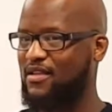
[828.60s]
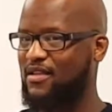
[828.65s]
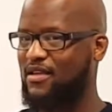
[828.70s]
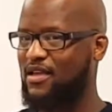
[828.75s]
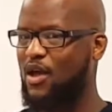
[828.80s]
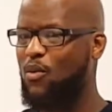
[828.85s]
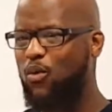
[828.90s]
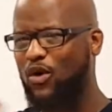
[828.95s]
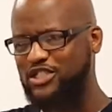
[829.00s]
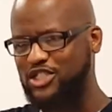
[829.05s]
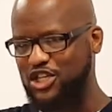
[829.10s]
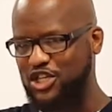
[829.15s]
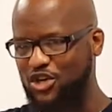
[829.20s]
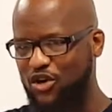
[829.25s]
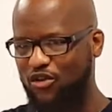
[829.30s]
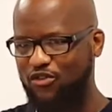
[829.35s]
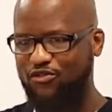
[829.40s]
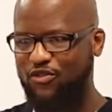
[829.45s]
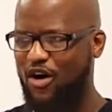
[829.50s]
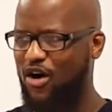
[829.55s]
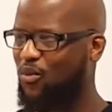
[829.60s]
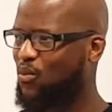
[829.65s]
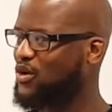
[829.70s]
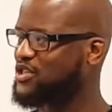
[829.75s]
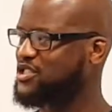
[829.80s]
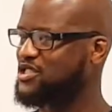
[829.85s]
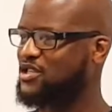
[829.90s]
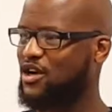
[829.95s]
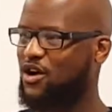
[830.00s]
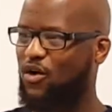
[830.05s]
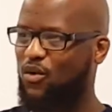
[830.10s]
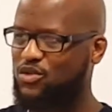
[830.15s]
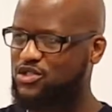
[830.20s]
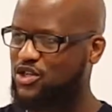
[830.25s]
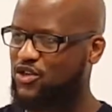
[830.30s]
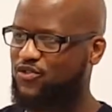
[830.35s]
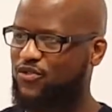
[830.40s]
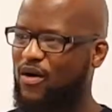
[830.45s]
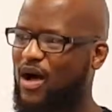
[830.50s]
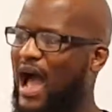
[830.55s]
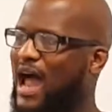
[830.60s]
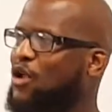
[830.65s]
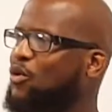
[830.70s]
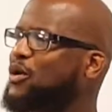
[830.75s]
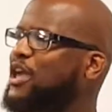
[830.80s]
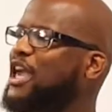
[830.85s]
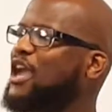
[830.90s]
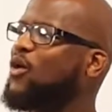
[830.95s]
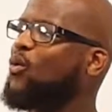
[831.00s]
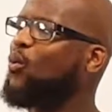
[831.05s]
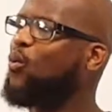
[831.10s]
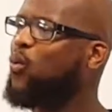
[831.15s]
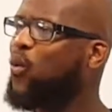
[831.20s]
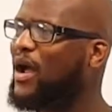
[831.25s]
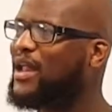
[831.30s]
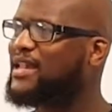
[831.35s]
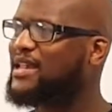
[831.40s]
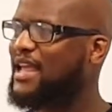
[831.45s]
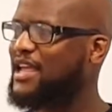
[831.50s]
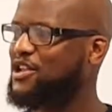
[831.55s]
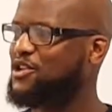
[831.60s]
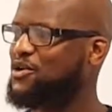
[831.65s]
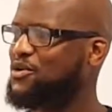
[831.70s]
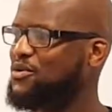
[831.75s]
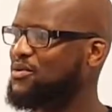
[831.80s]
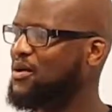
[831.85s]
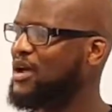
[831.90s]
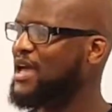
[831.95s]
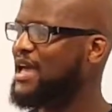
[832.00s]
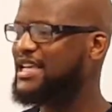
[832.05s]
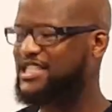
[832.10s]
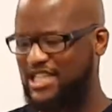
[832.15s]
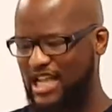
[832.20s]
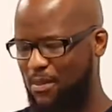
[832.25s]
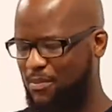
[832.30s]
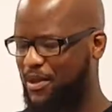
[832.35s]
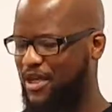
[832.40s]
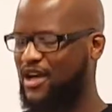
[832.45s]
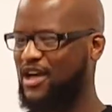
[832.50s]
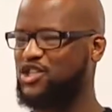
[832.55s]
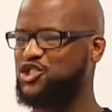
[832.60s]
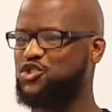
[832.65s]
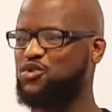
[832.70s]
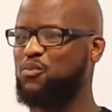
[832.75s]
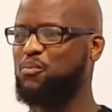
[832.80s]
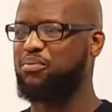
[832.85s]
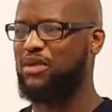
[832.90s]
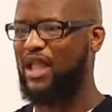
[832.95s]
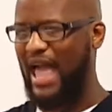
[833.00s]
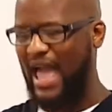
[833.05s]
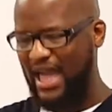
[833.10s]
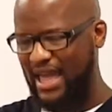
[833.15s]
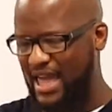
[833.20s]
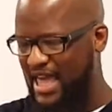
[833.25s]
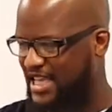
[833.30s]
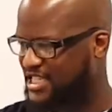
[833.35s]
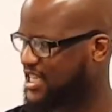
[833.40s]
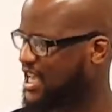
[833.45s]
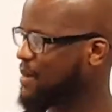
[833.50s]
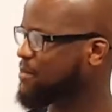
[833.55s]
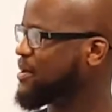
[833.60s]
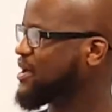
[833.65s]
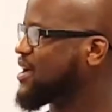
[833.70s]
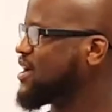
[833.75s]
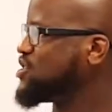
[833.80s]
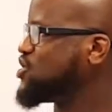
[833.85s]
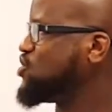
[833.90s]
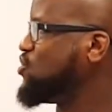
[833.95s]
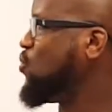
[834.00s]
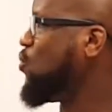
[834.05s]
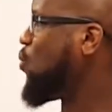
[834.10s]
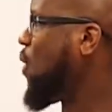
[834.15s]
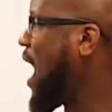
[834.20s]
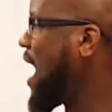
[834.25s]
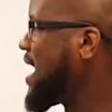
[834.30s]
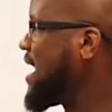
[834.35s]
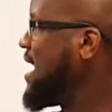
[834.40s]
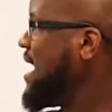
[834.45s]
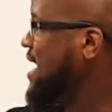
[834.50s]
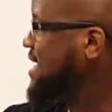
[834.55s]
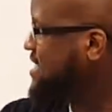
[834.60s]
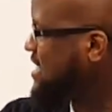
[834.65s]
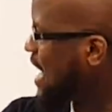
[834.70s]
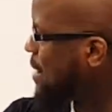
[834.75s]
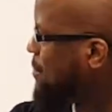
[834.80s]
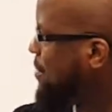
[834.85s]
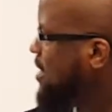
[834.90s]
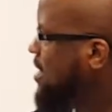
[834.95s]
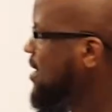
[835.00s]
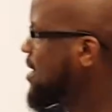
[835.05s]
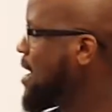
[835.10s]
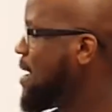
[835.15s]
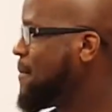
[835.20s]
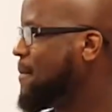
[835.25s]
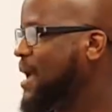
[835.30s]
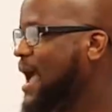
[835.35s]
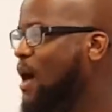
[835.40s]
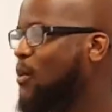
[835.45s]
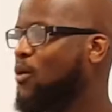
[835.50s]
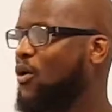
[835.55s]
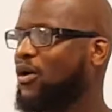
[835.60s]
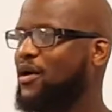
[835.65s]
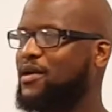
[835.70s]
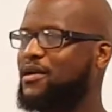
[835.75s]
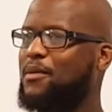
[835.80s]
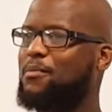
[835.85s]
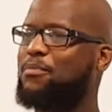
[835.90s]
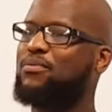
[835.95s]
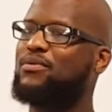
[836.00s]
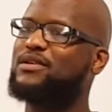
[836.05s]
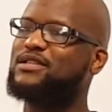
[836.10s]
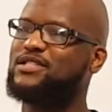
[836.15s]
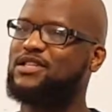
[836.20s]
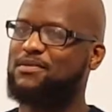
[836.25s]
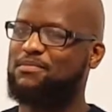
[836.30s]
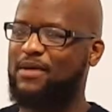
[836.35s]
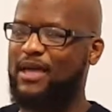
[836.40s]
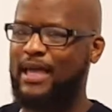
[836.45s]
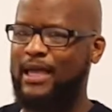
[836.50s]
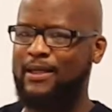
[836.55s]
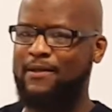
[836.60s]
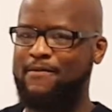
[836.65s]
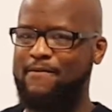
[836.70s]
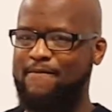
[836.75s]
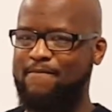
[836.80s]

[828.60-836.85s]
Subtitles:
It wasn't your fault. It wasn't the coach's fault. I don't care what they do. It's not because you black. It's not because you white. It's not because, man, I work in the prison, man.